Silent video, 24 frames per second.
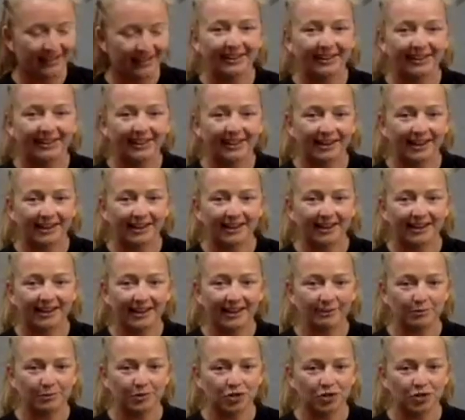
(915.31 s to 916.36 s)
Good.
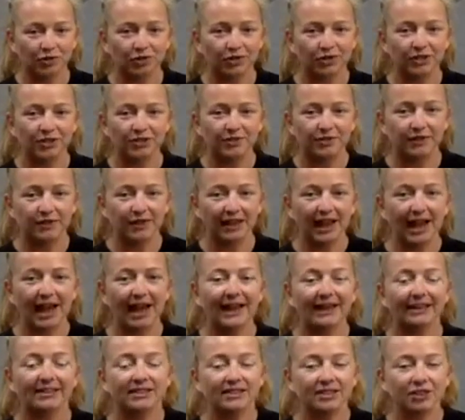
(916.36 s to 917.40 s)
Keep shoulders
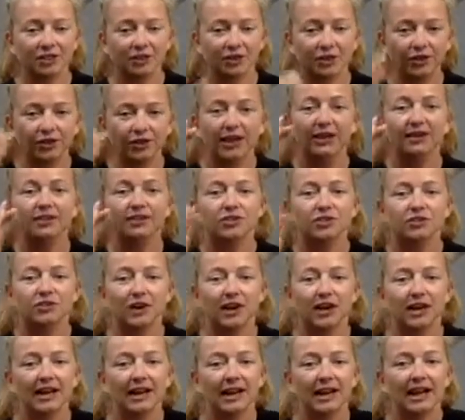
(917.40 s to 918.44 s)
relaxed. You're looking
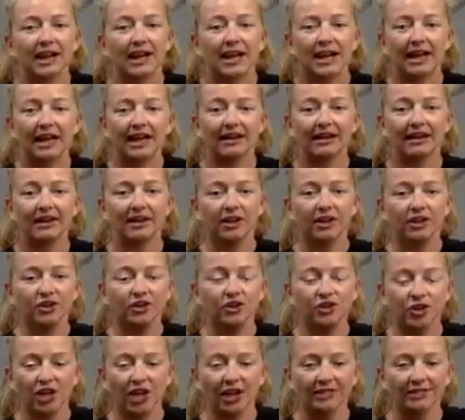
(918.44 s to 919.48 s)
straight ahead.
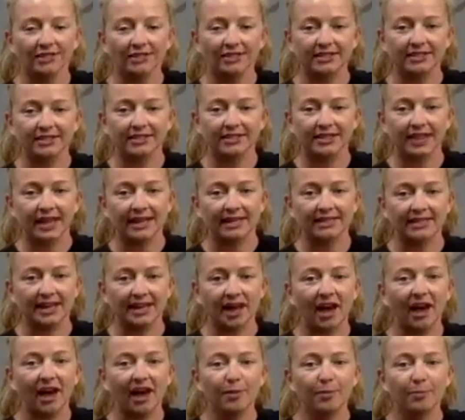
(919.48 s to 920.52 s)
Chest stays
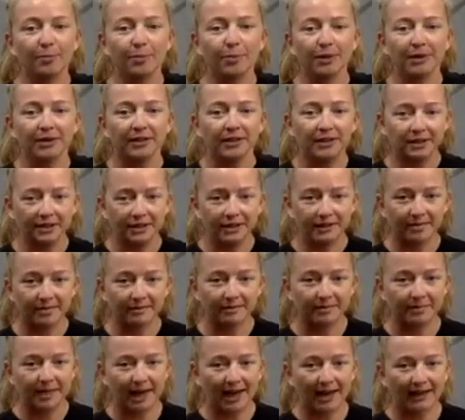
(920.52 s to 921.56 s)
up.
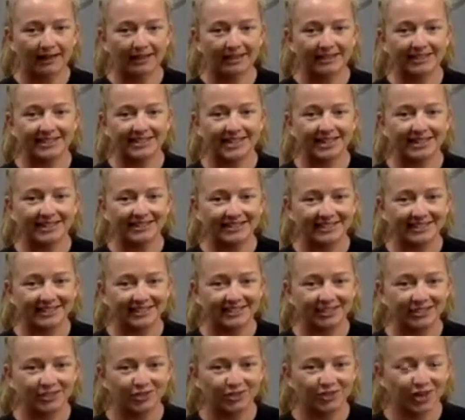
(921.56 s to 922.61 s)
Back is nice and
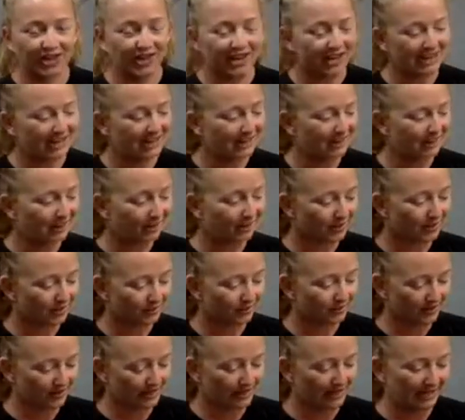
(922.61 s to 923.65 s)
straight.
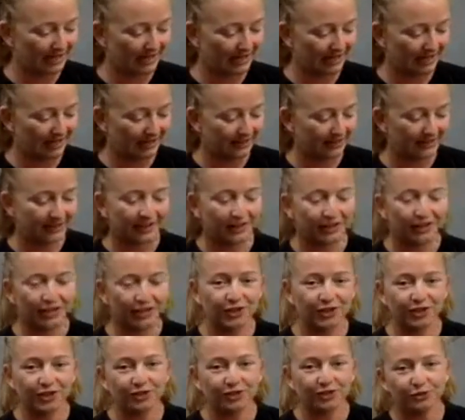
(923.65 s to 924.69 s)
3,
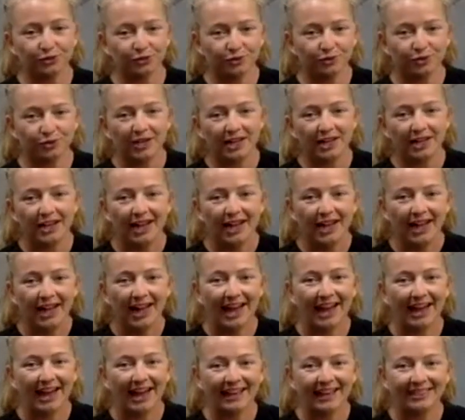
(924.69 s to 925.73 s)
2,
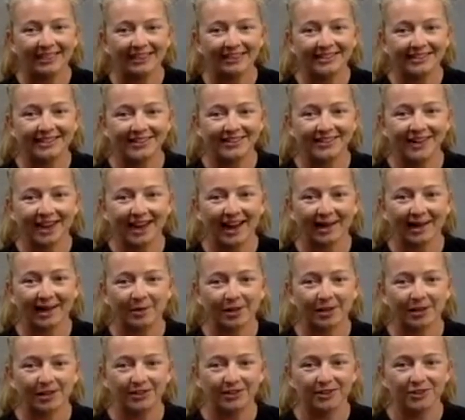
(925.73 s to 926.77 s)
and let's grab
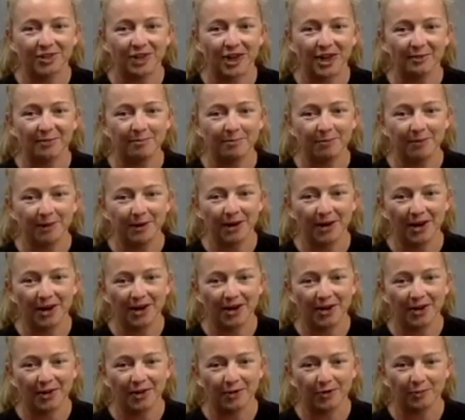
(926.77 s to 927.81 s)
our jump
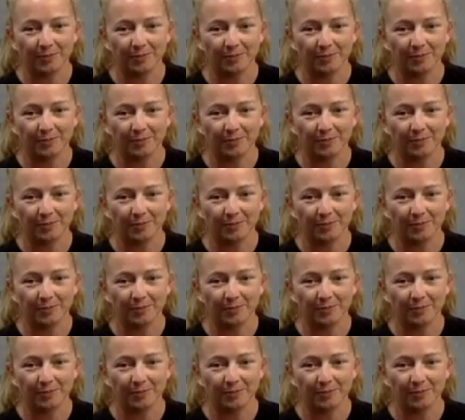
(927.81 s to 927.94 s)
rope.